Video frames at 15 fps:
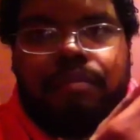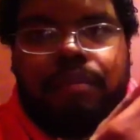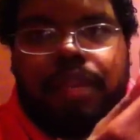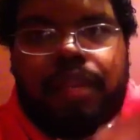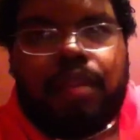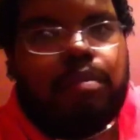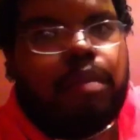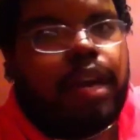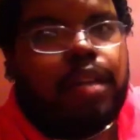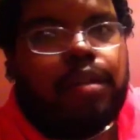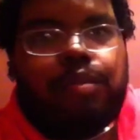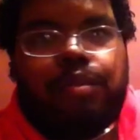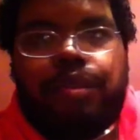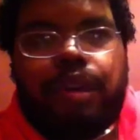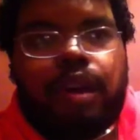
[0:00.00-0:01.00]
anybody
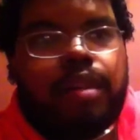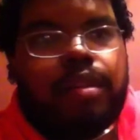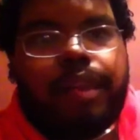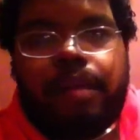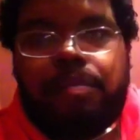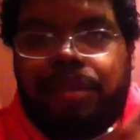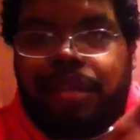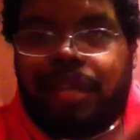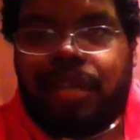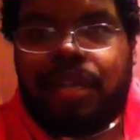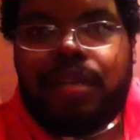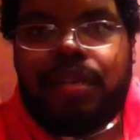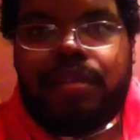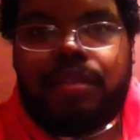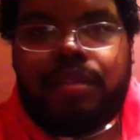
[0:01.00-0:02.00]
who thought that
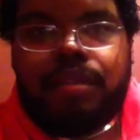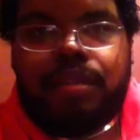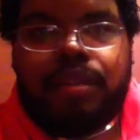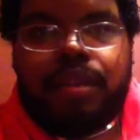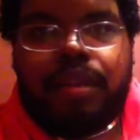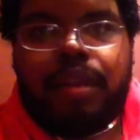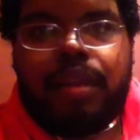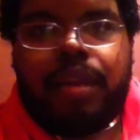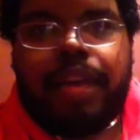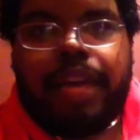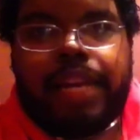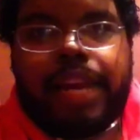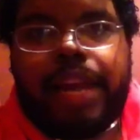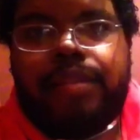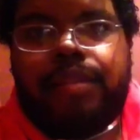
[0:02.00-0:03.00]
because
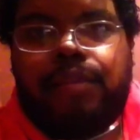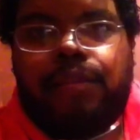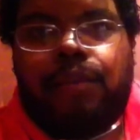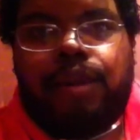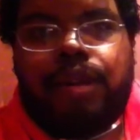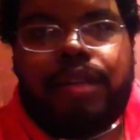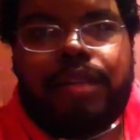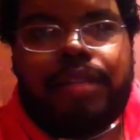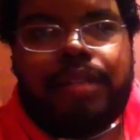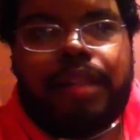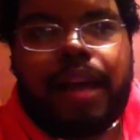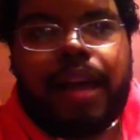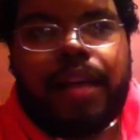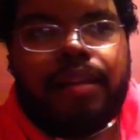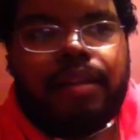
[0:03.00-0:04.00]
an acid one is
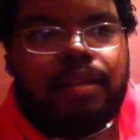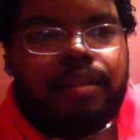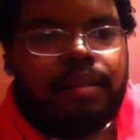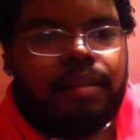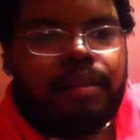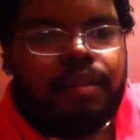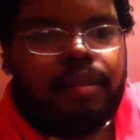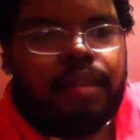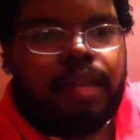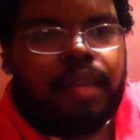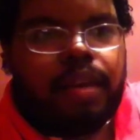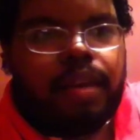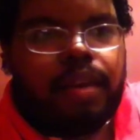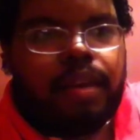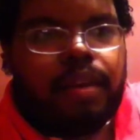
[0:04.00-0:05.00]
not
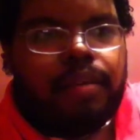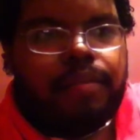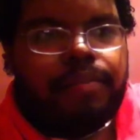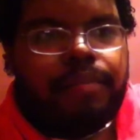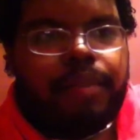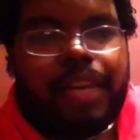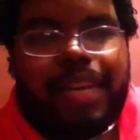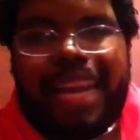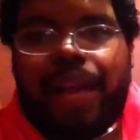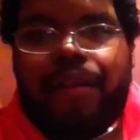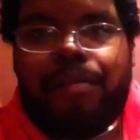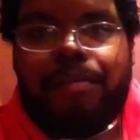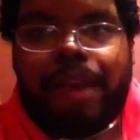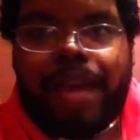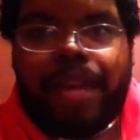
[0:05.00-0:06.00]
an
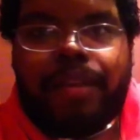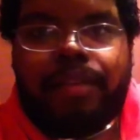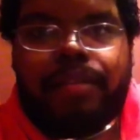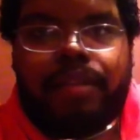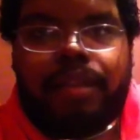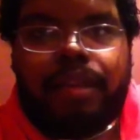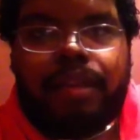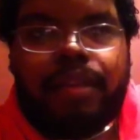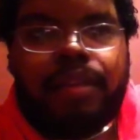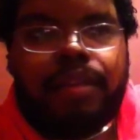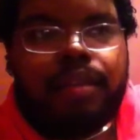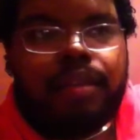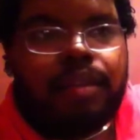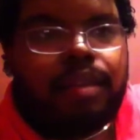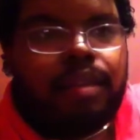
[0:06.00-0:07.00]
aromatic stick,
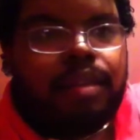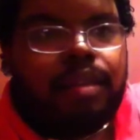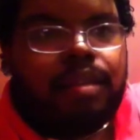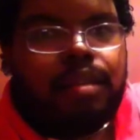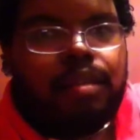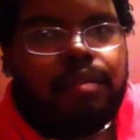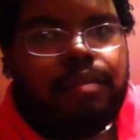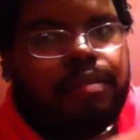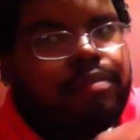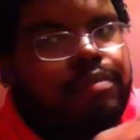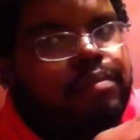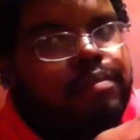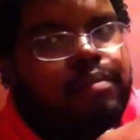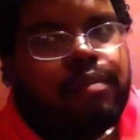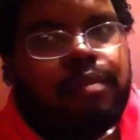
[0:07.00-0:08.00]

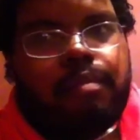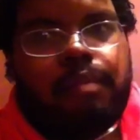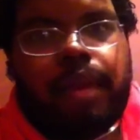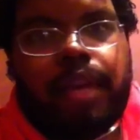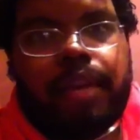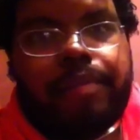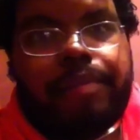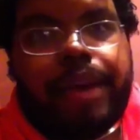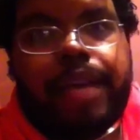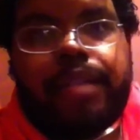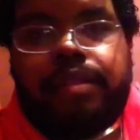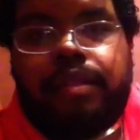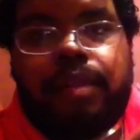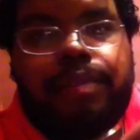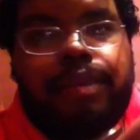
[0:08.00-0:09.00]
man, you're
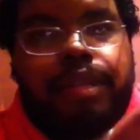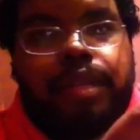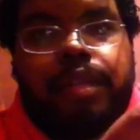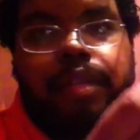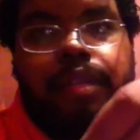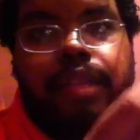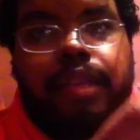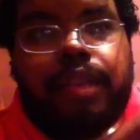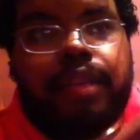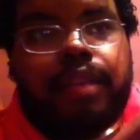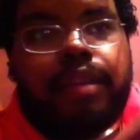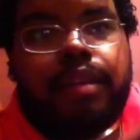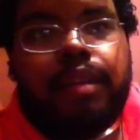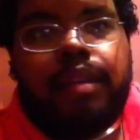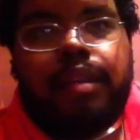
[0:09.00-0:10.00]
passing up on a good thing.
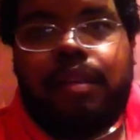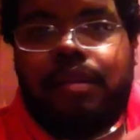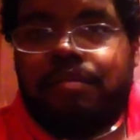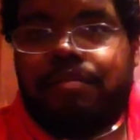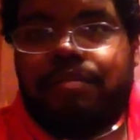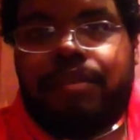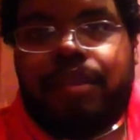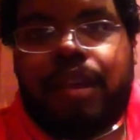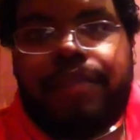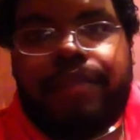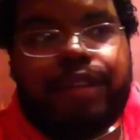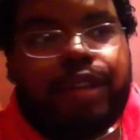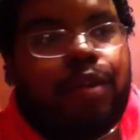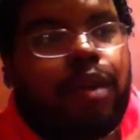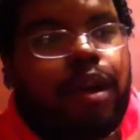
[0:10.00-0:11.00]

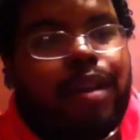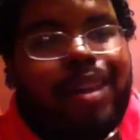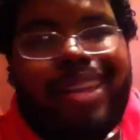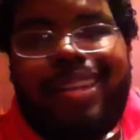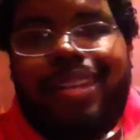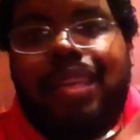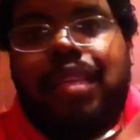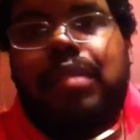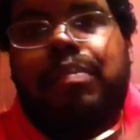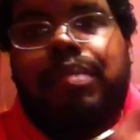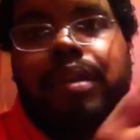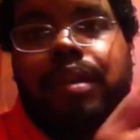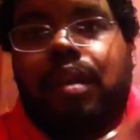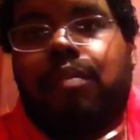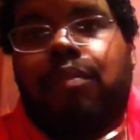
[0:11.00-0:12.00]
Definitely go out, at least
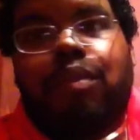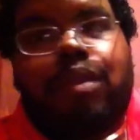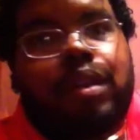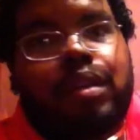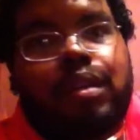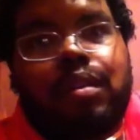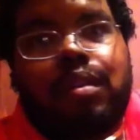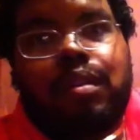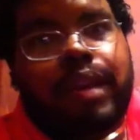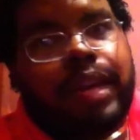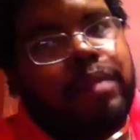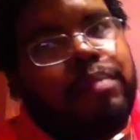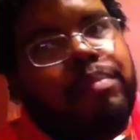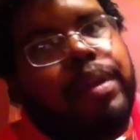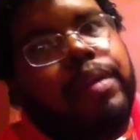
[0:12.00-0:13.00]
pick up one. At
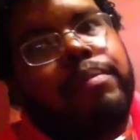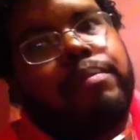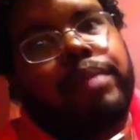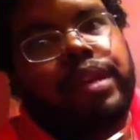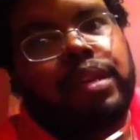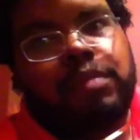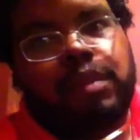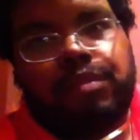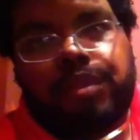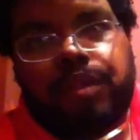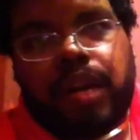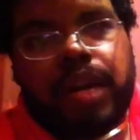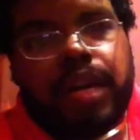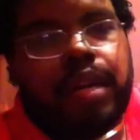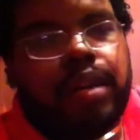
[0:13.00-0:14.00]
a bare minimum,
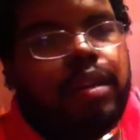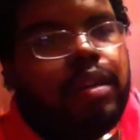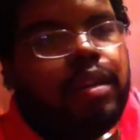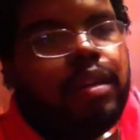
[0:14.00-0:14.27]
try it.